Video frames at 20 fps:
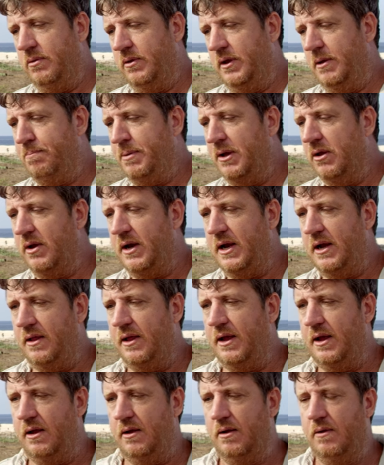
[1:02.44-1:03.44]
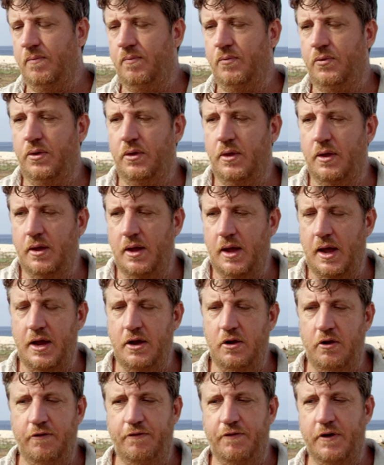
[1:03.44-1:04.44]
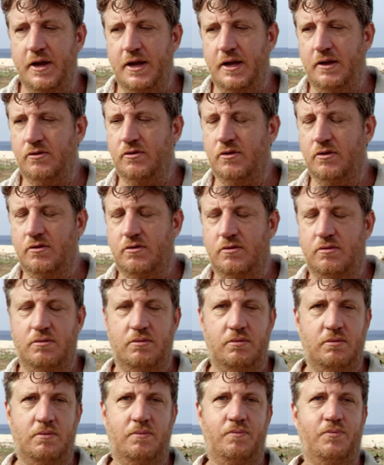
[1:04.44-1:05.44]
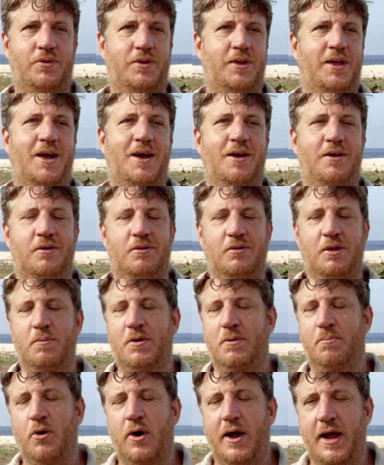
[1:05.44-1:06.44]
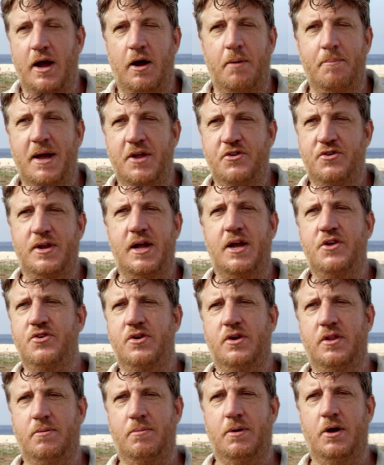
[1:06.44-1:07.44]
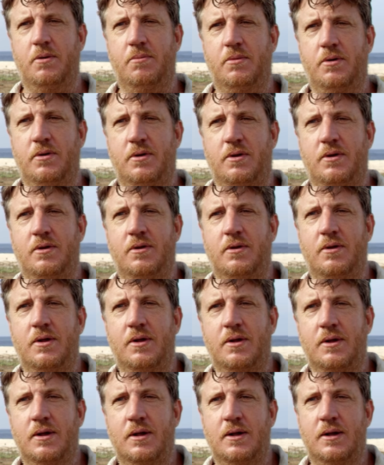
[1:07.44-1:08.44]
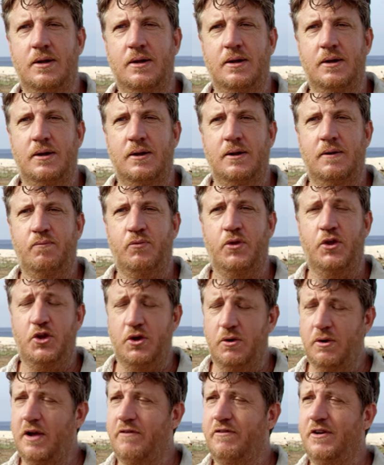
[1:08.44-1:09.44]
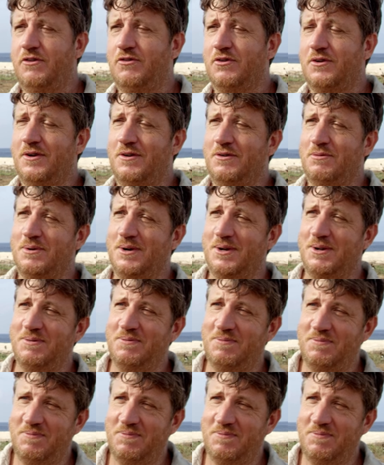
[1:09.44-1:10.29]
ability of the AUVs is, you know, limited by our imagination at the moment. What about the UAVs? The UAVs are good as well.